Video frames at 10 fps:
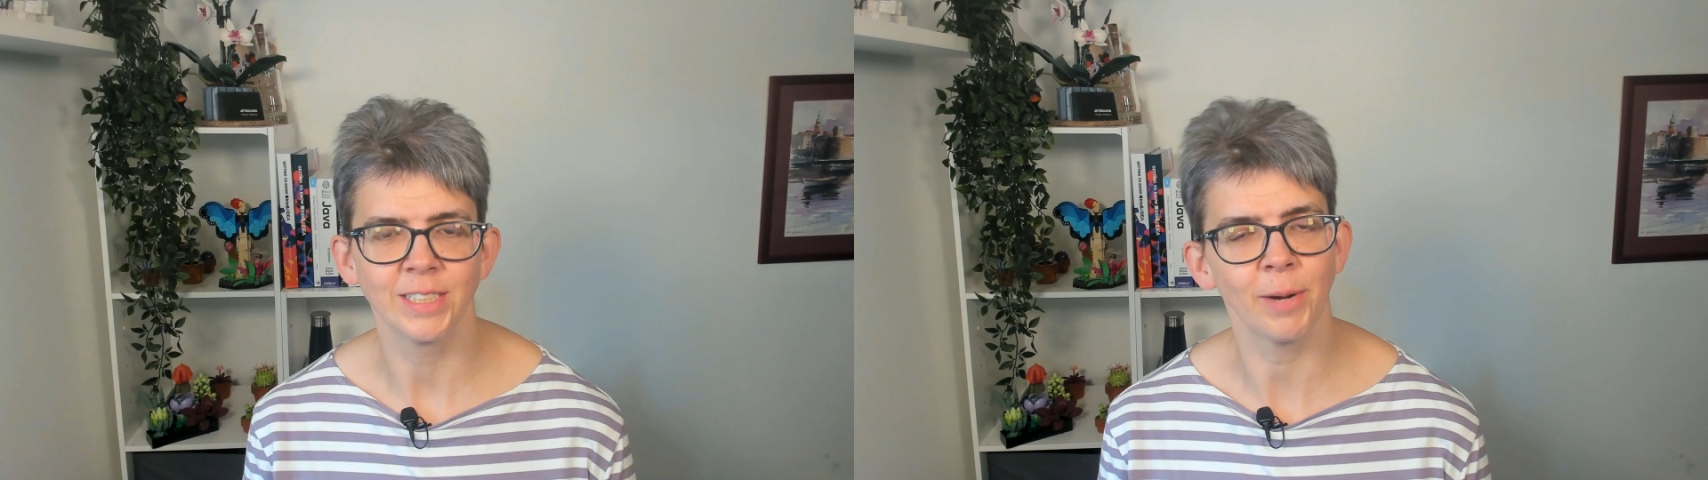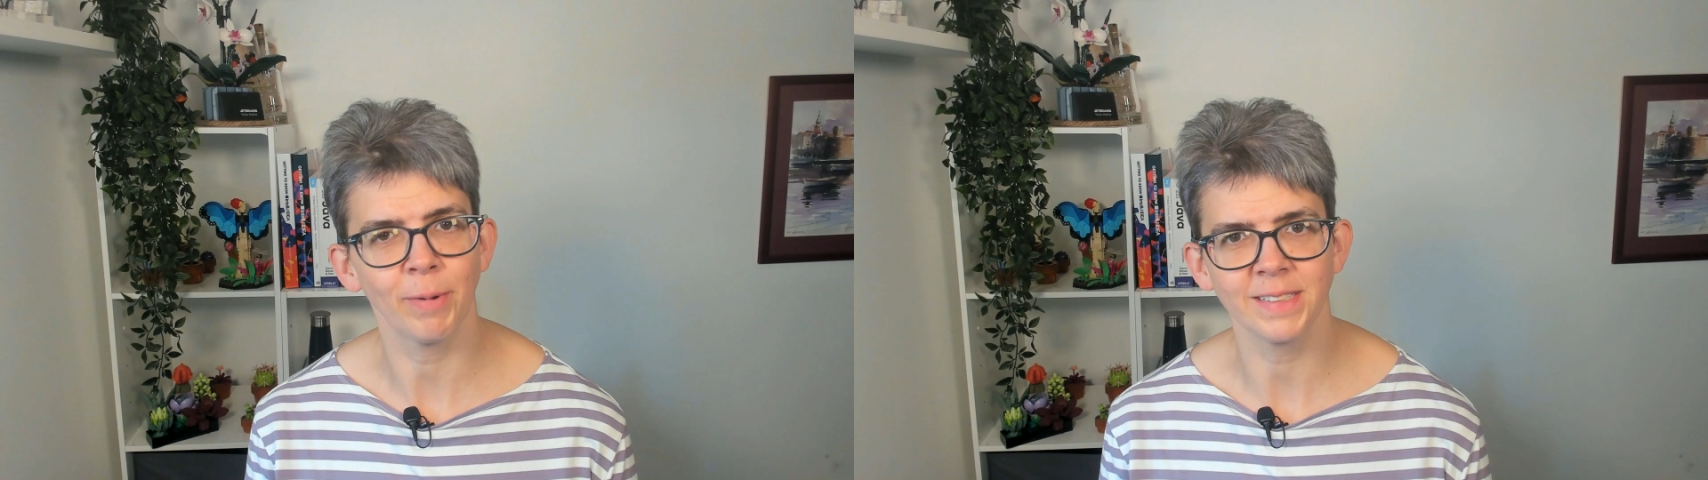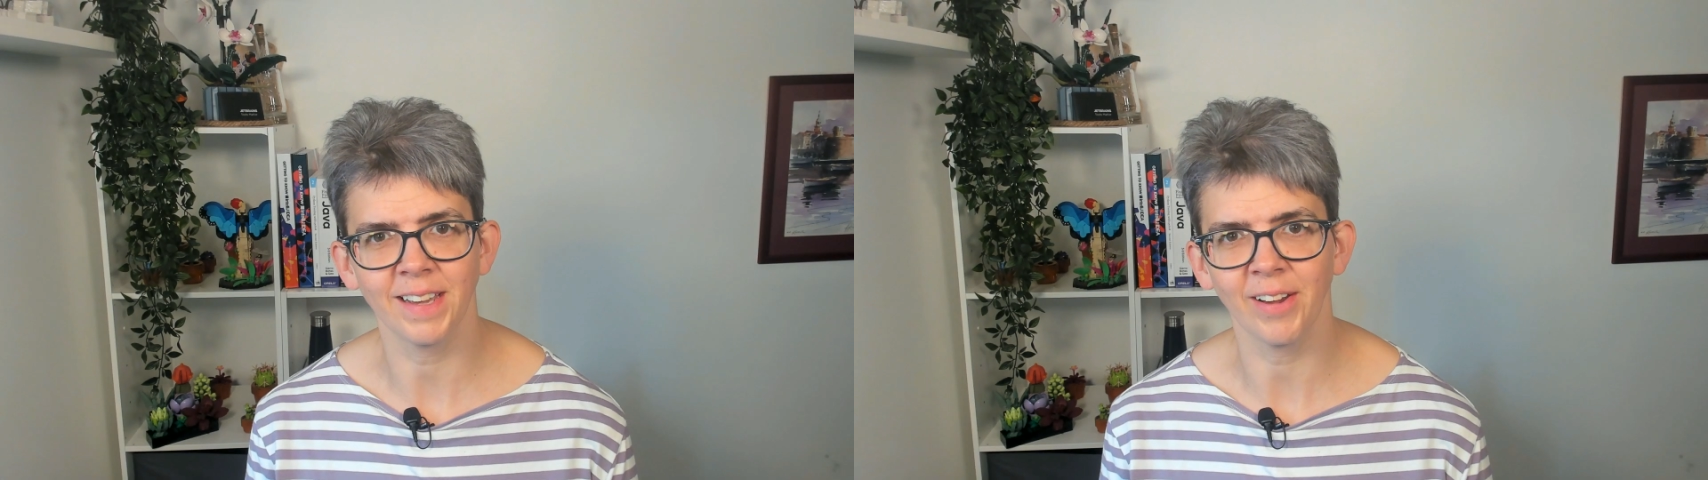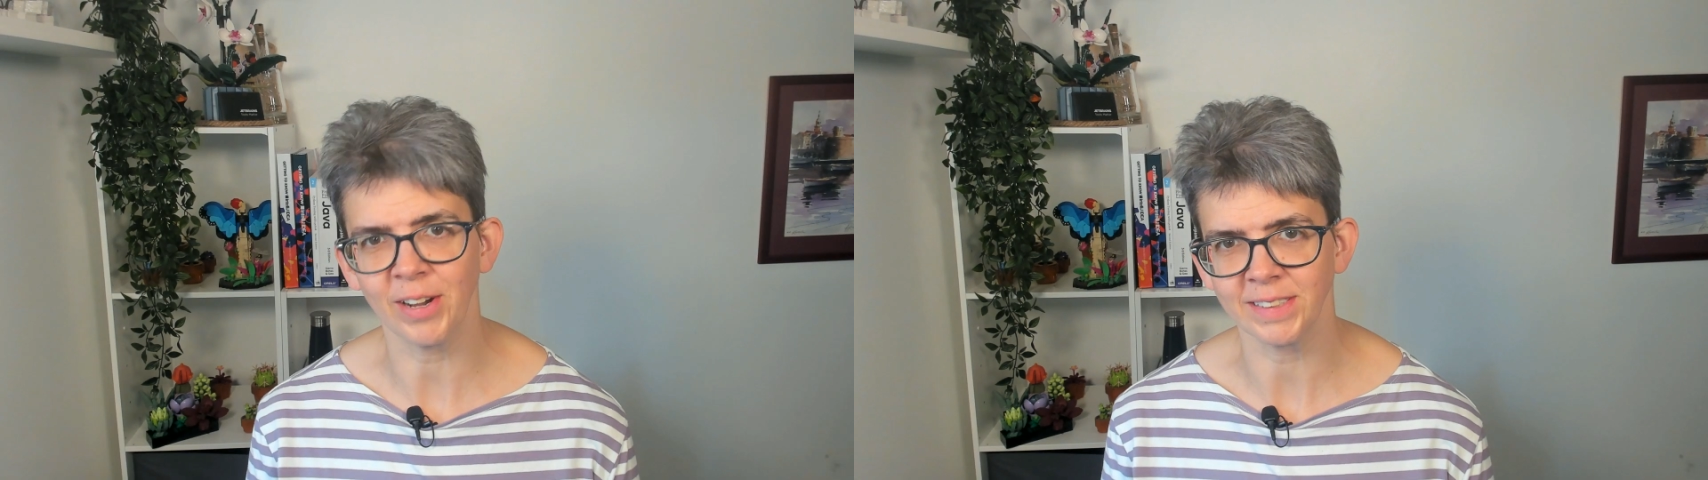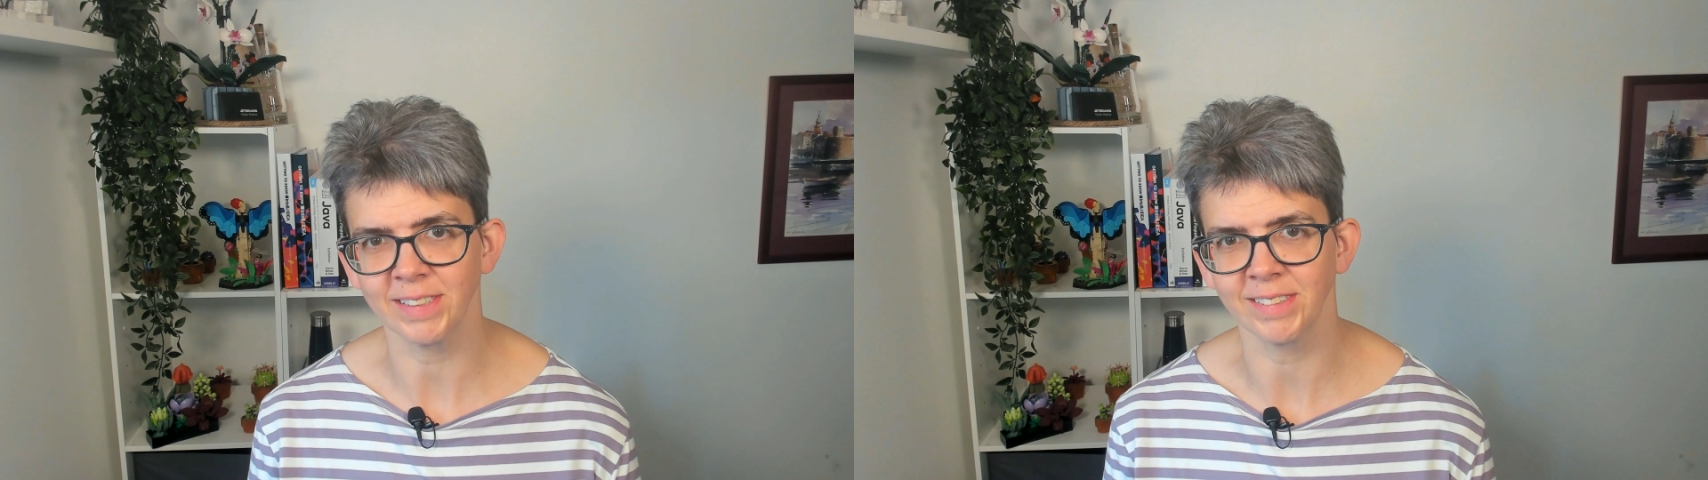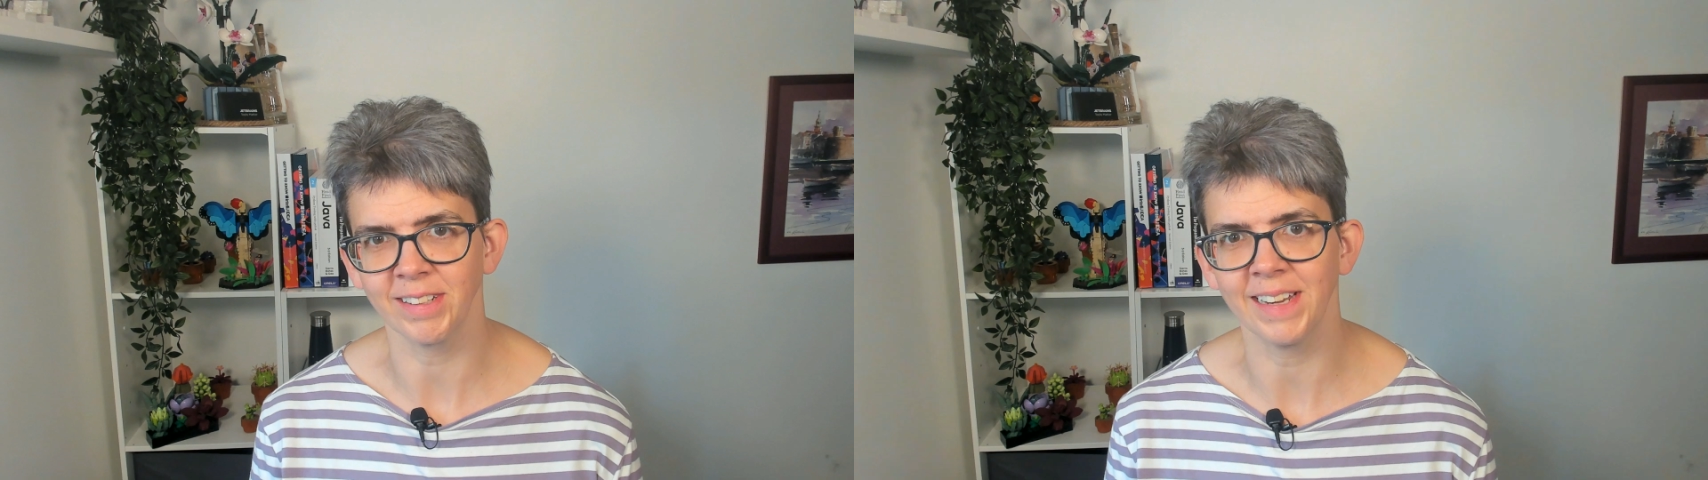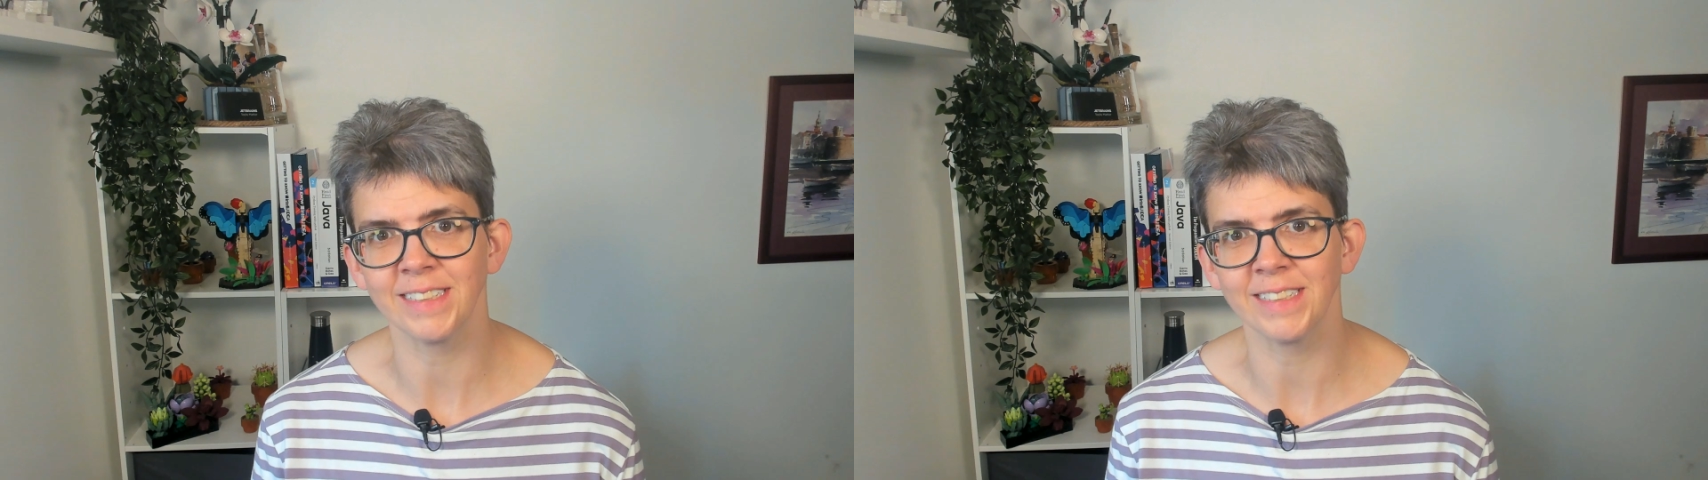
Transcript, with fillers: JetBrains A I Assistant